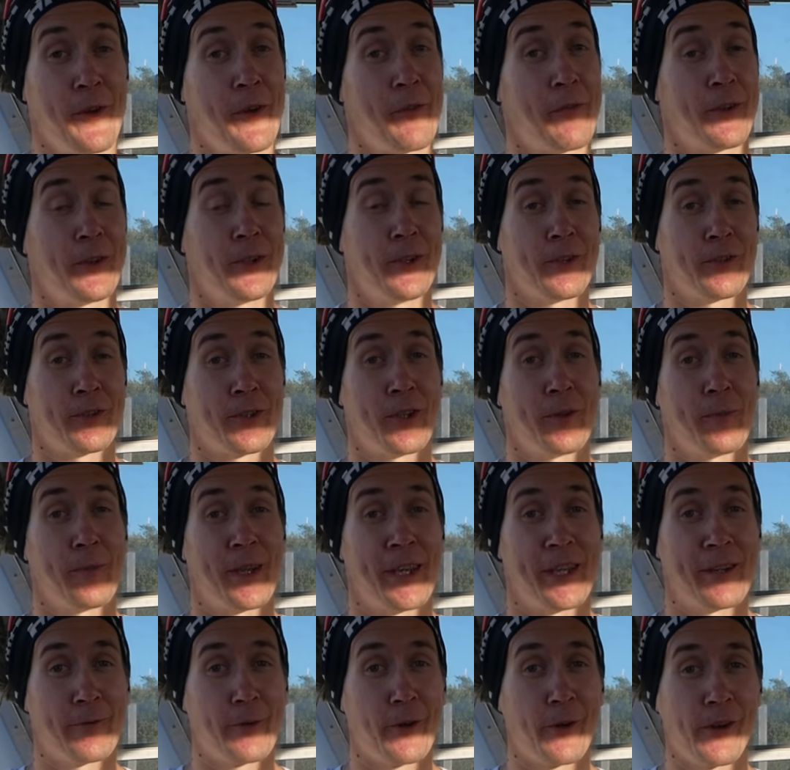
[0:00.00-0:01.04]
have also
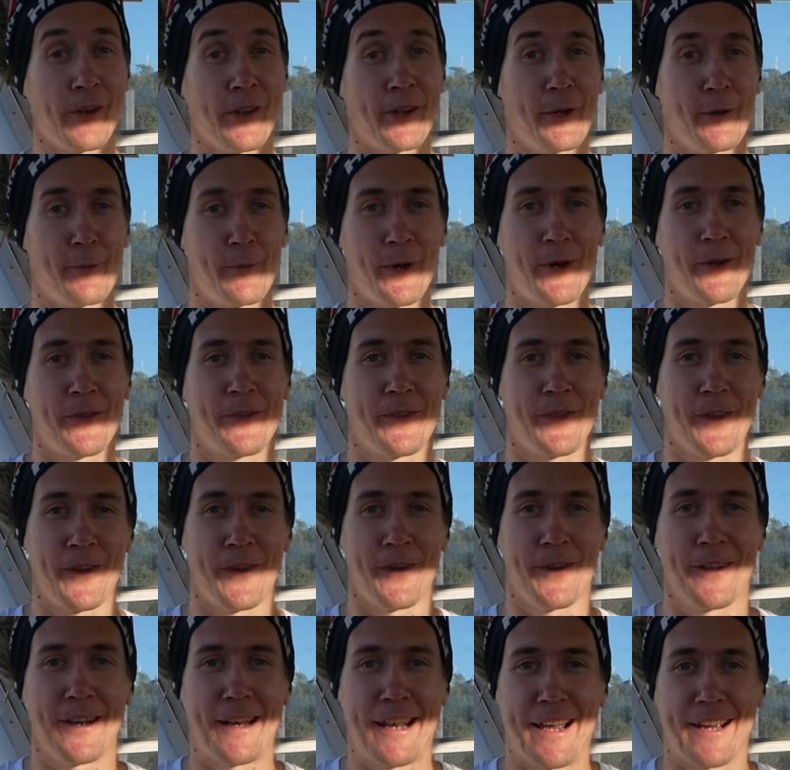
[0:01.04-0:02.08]
been worried about
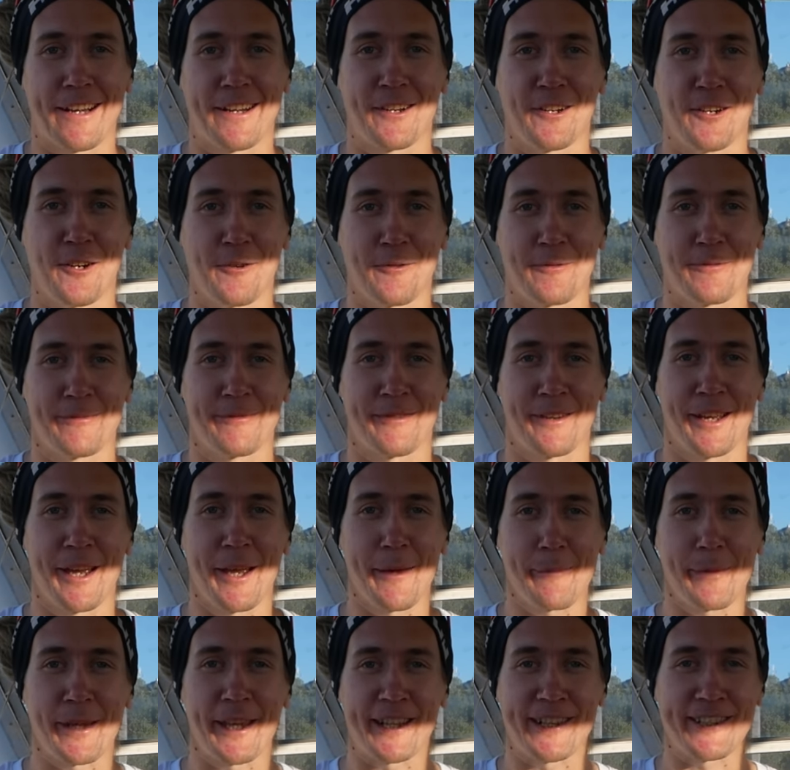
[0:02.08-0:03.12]
the lack of
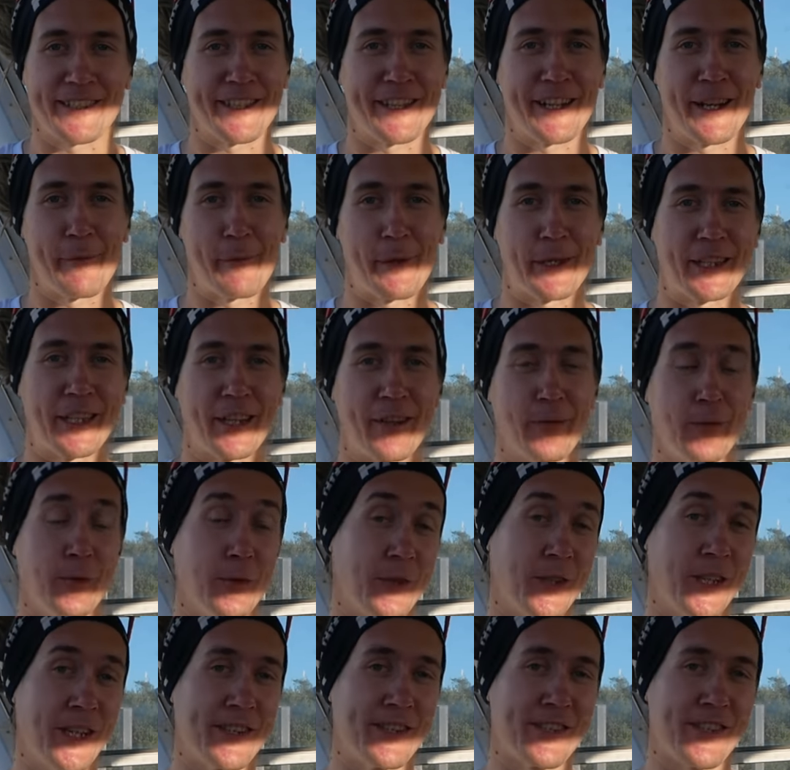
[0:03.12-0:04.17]
epic cinematic
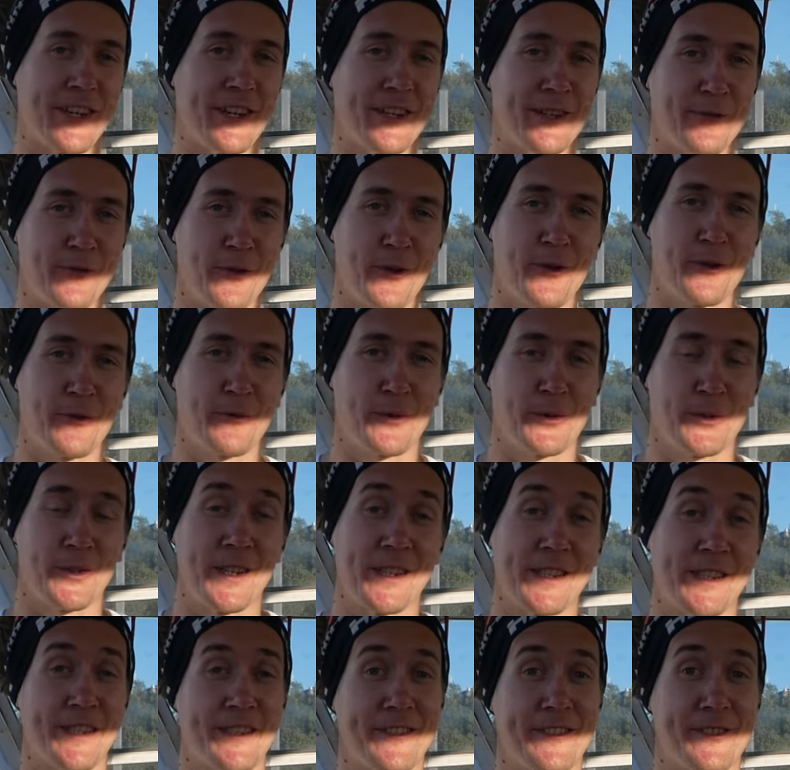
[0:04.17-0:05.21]
footage and drone
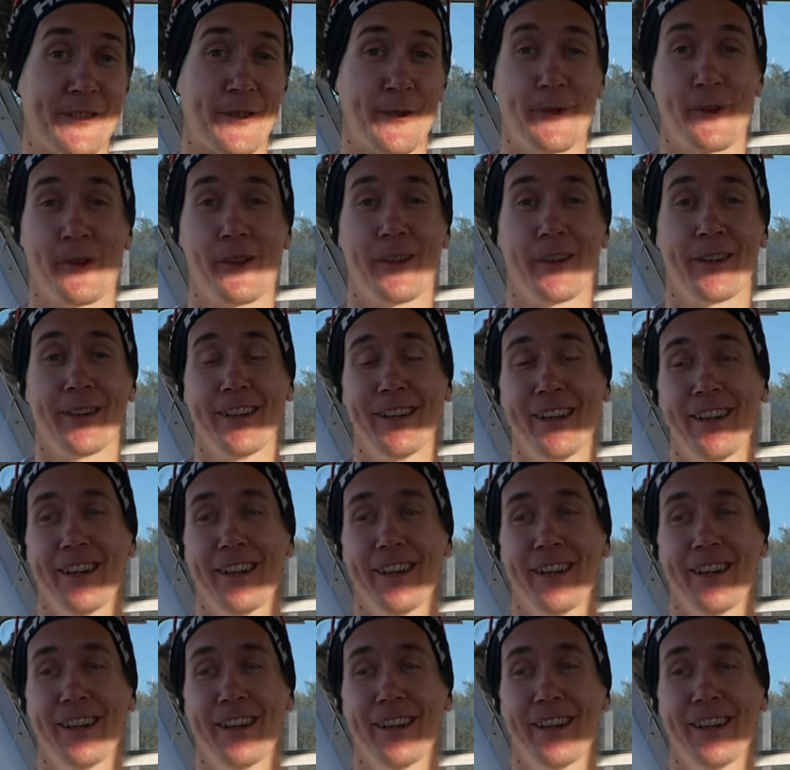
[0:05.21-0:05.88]
footage and so on.